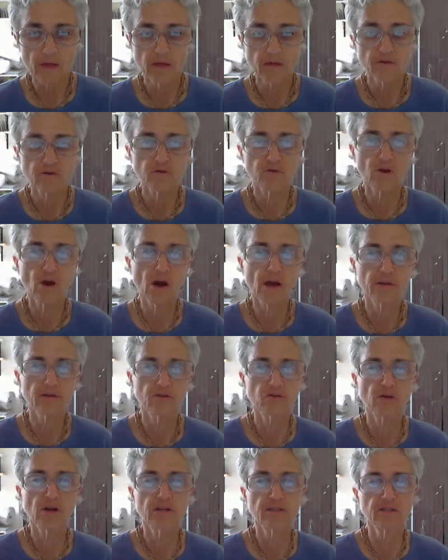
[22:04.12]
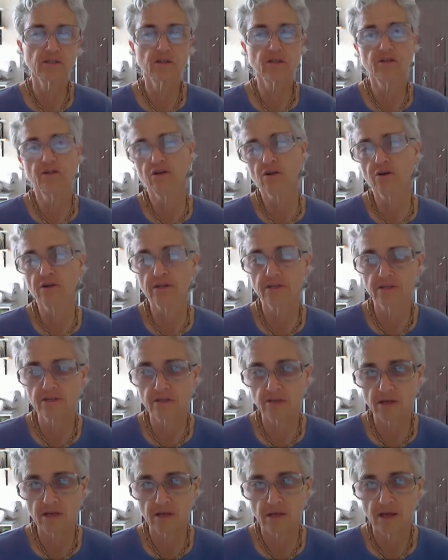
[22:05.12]
do not dress
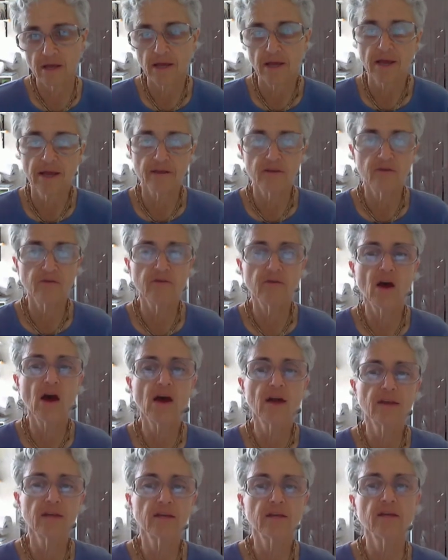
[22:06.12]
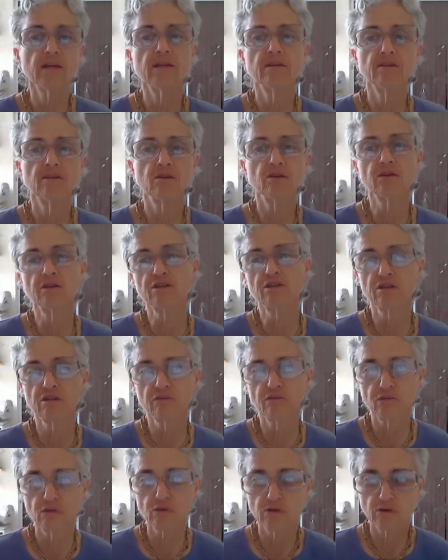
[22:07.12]
luxuriously and do not eat delicious
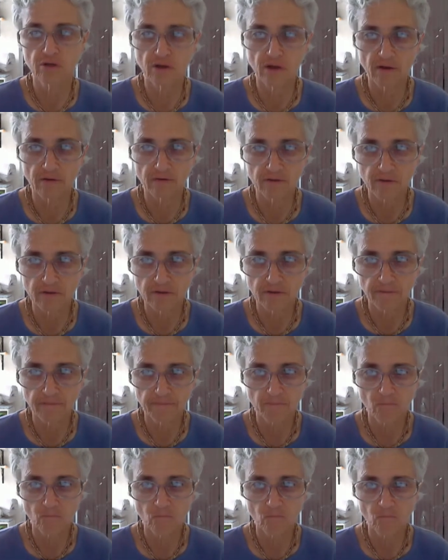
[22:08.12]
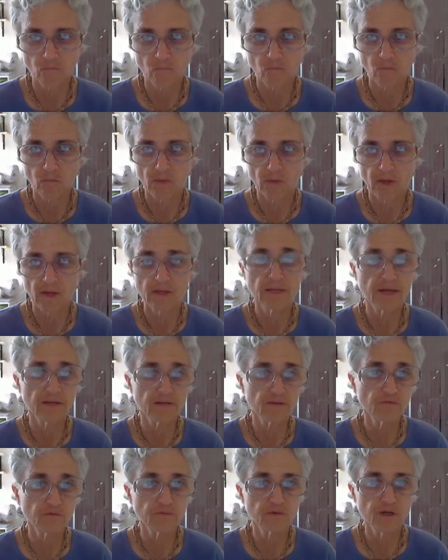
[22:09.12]
foodstuffs. And that's
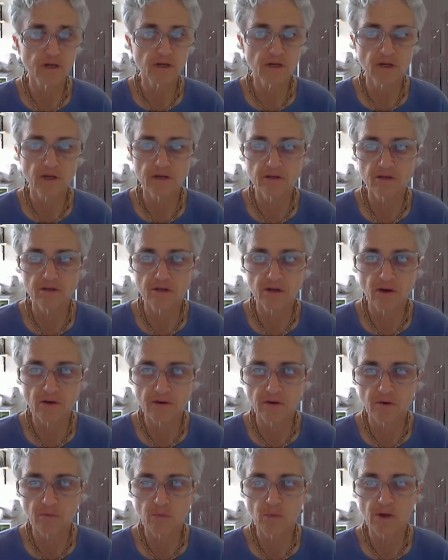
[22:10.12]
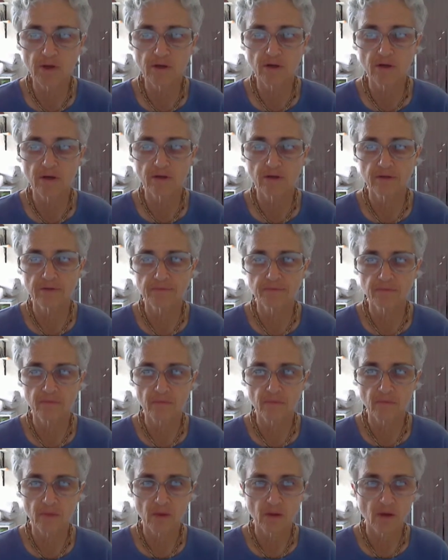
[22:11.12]
from Chaitanya Charitamrita.
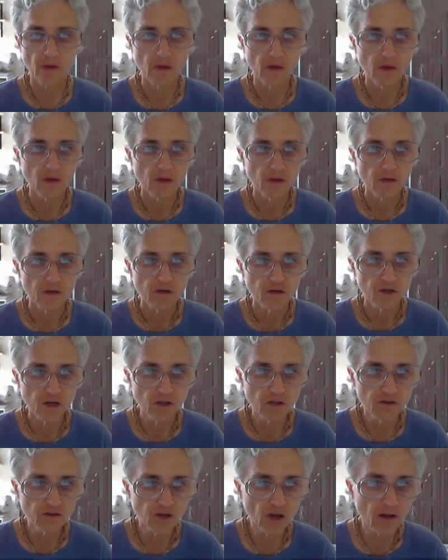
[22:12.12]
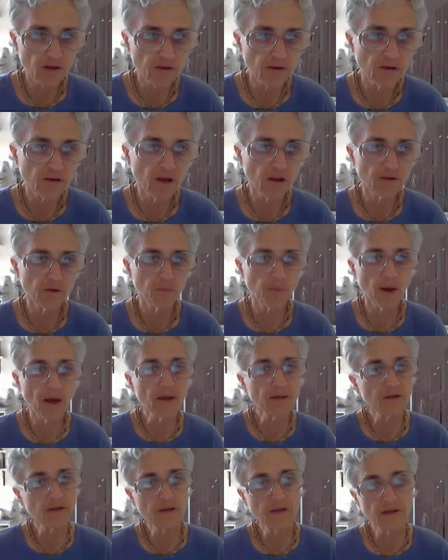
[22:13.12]
Srila Jagadananda
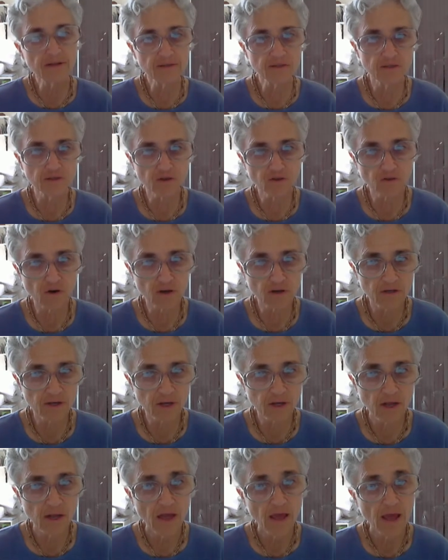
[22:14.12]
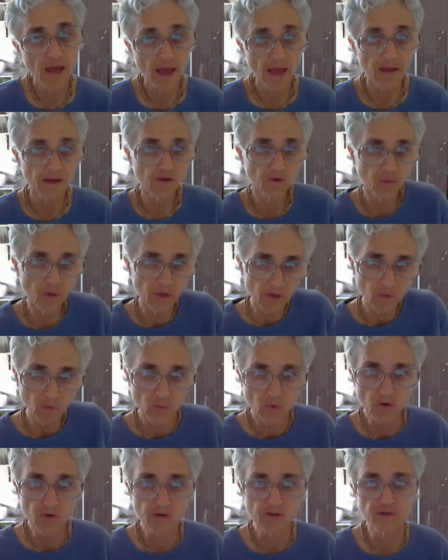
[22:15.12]
Pandit has instructed, echoing the
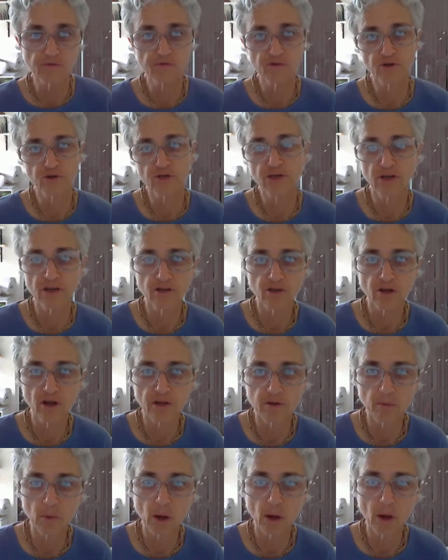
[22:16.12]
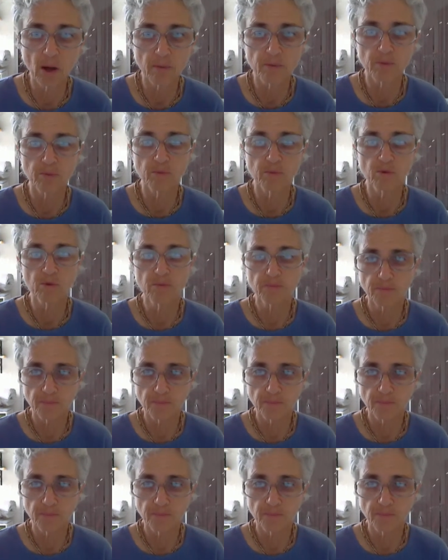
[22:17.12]
words of Sri Chaitanya Mahaprabhu,